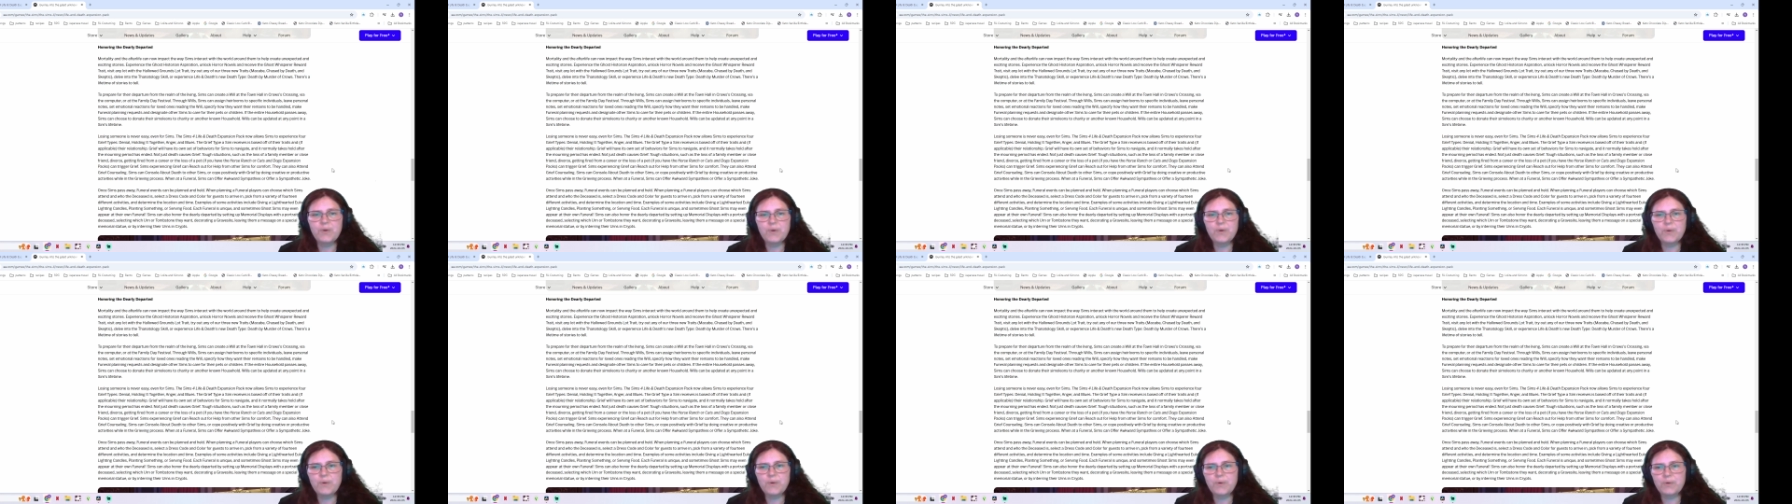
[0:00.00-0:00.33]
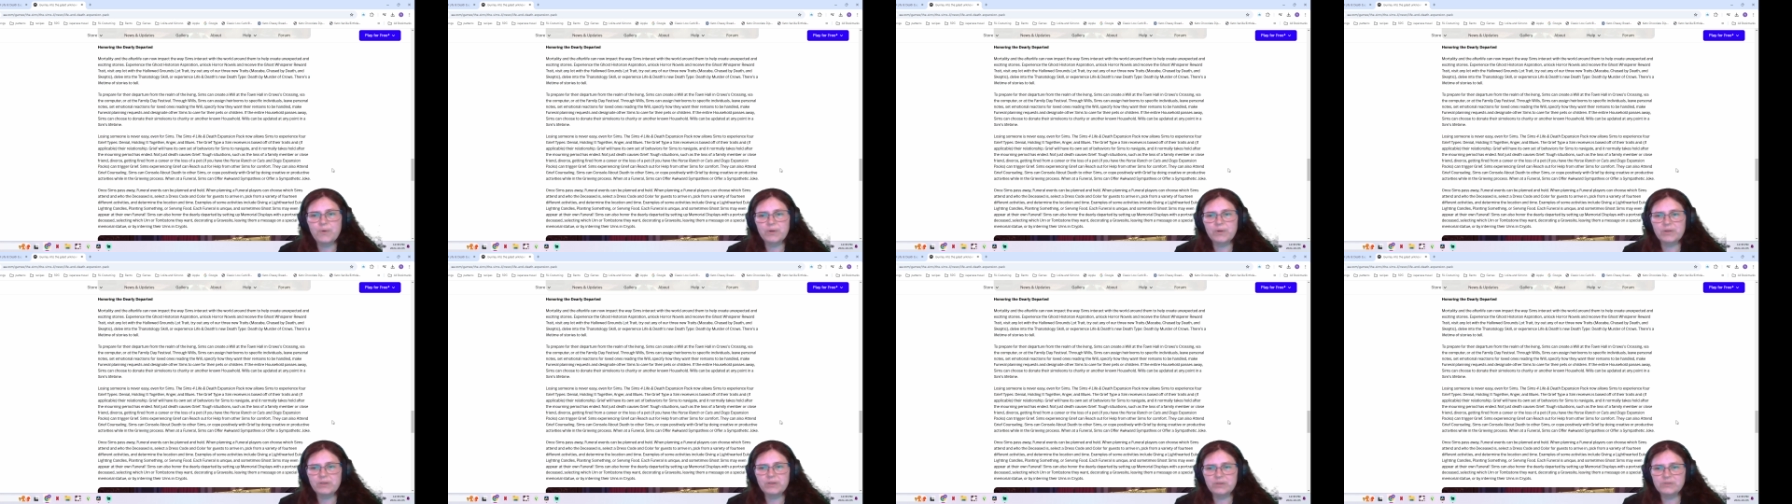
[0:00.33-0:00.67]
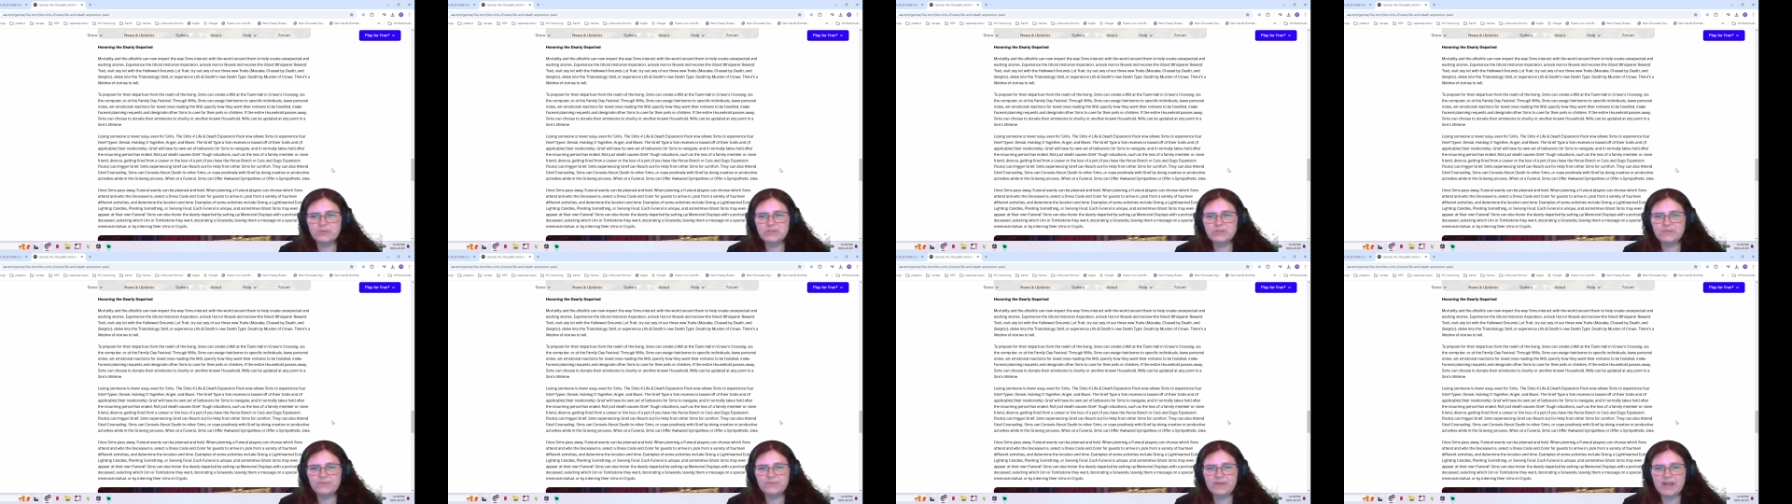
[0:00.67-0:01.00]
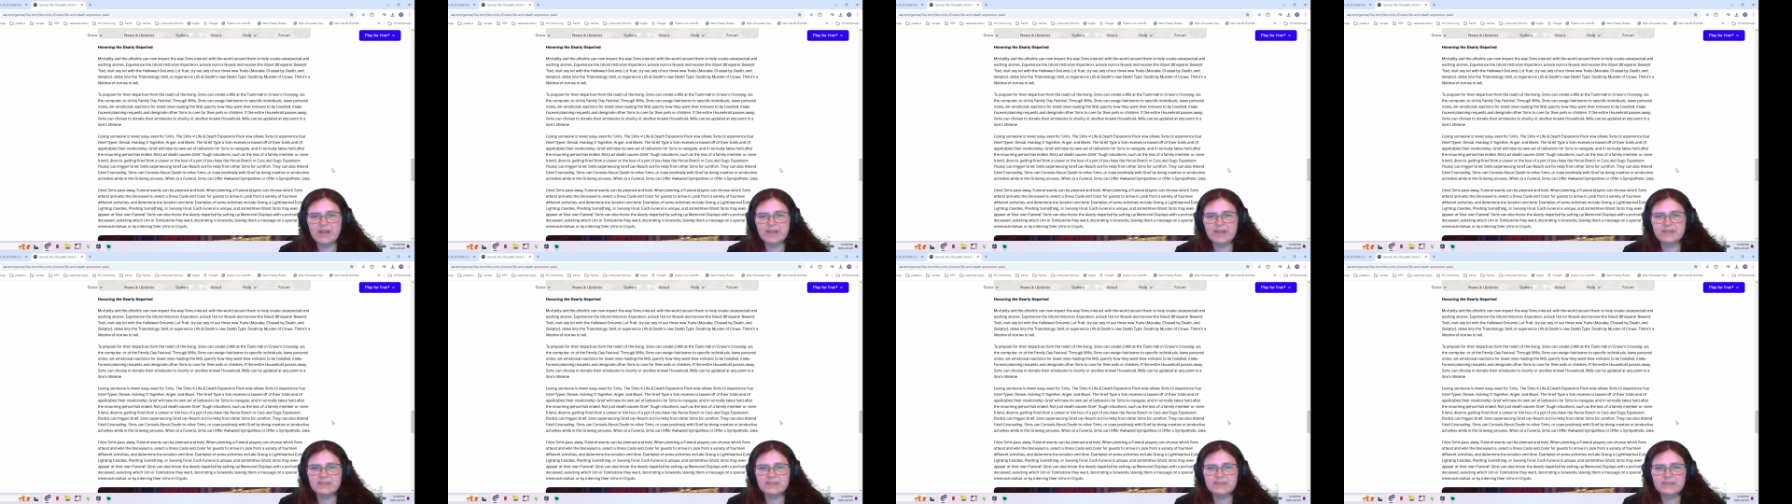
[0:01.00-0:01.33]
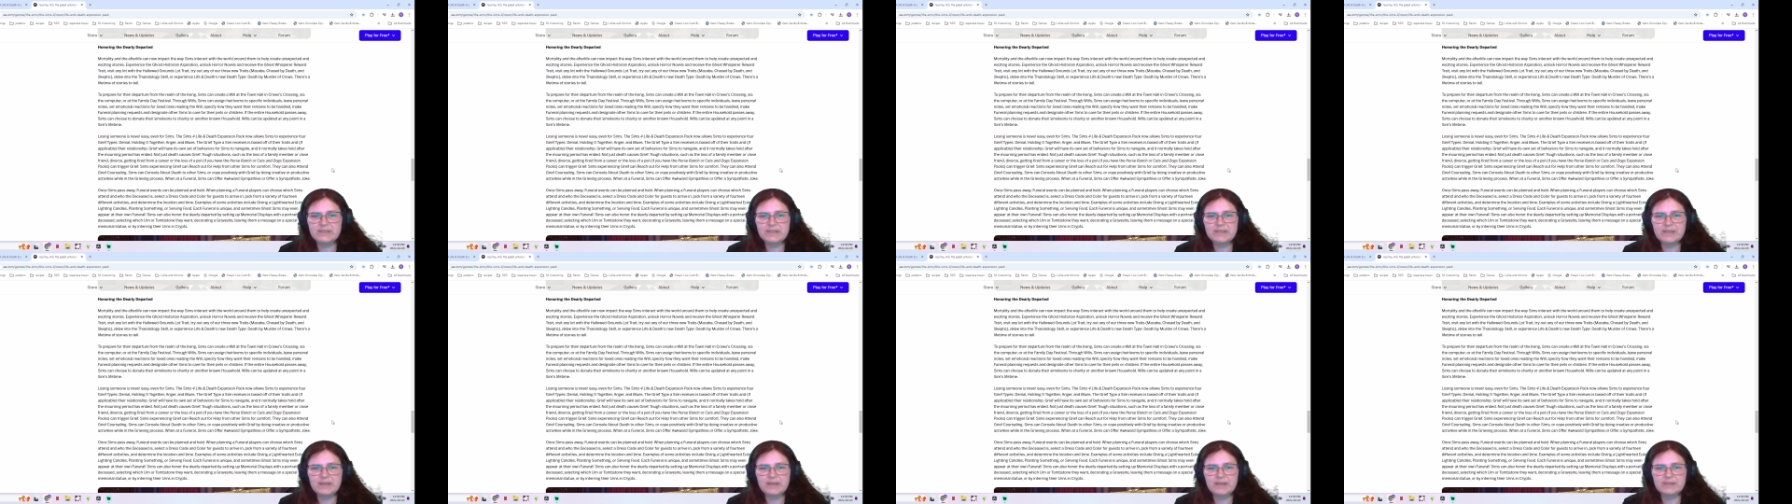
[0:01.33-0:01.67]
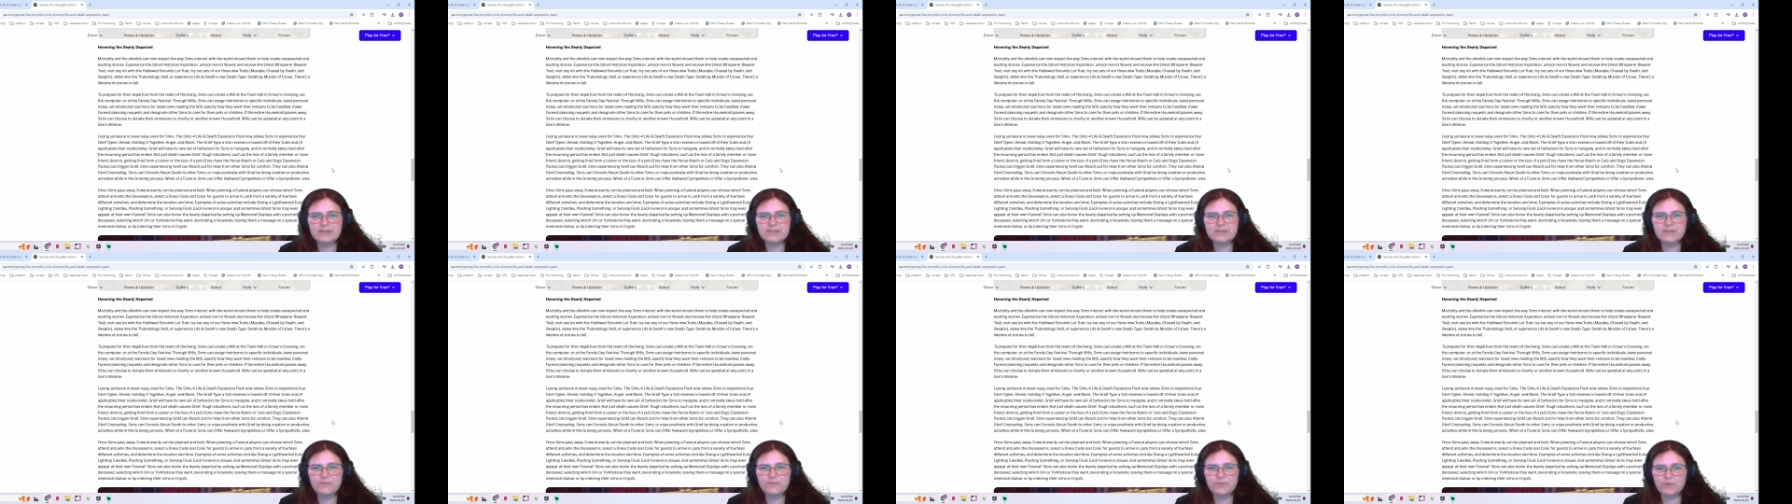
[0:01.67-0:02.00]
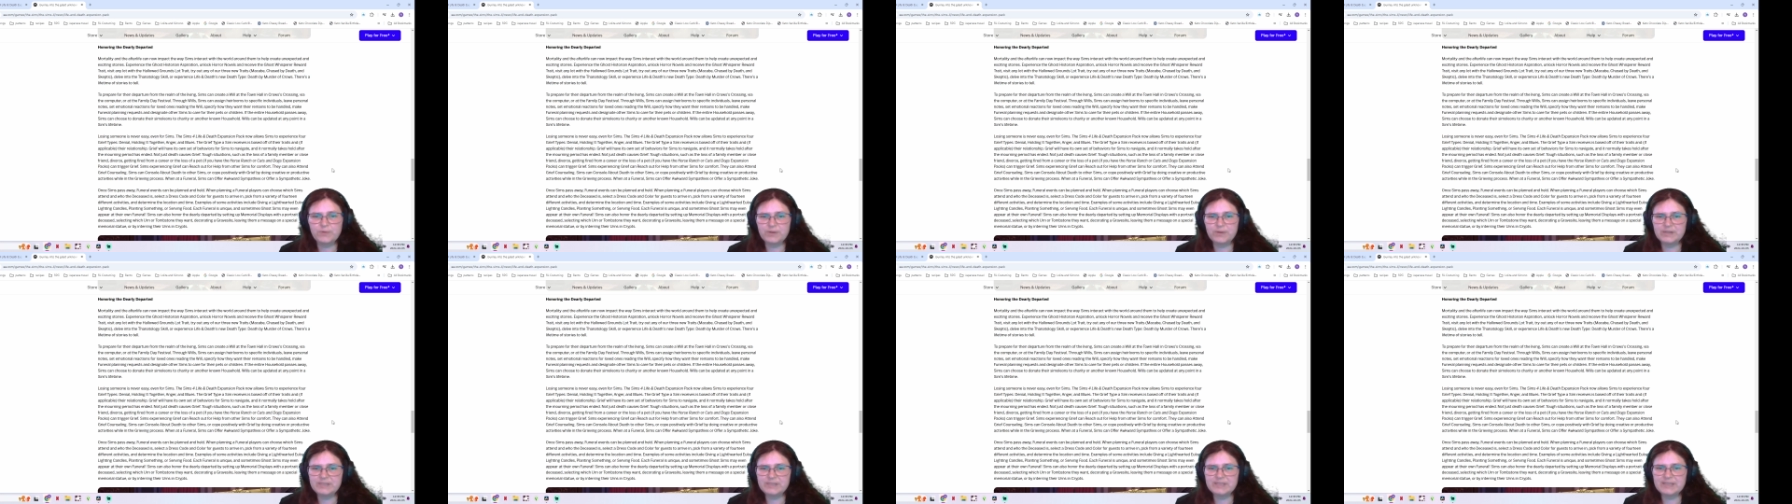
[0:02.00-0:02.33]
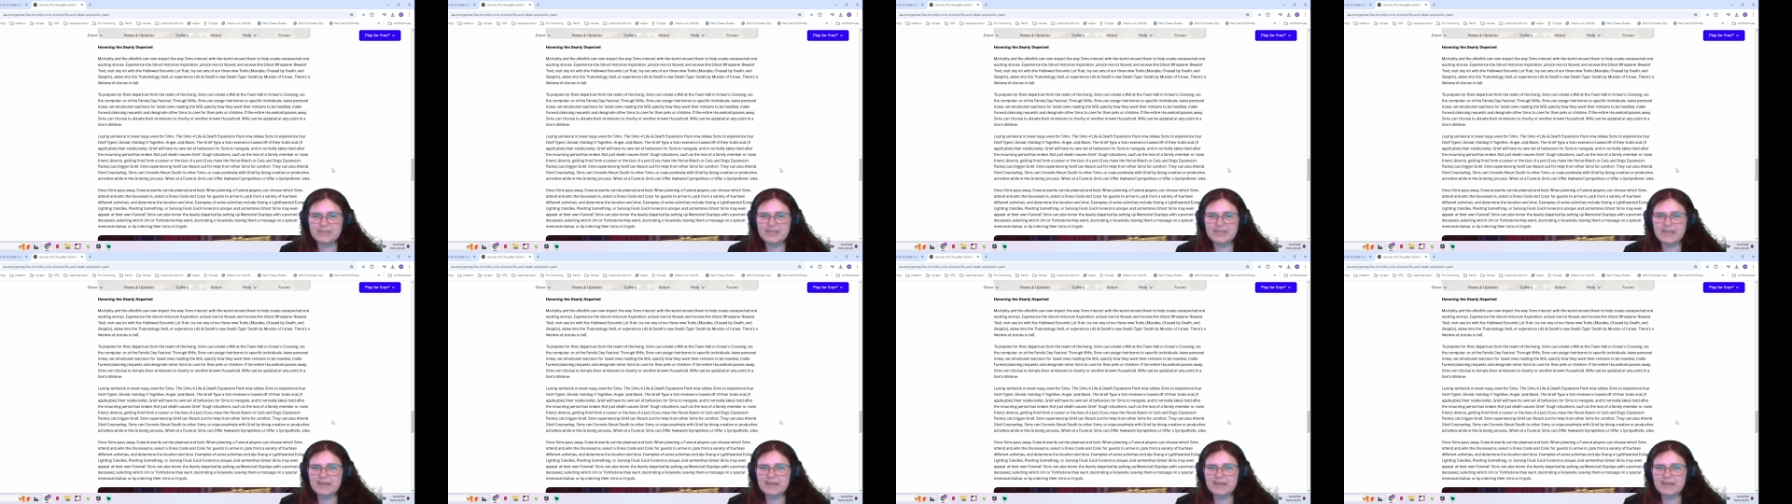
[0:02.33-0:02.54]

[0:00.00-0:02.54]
or close friend, divorce,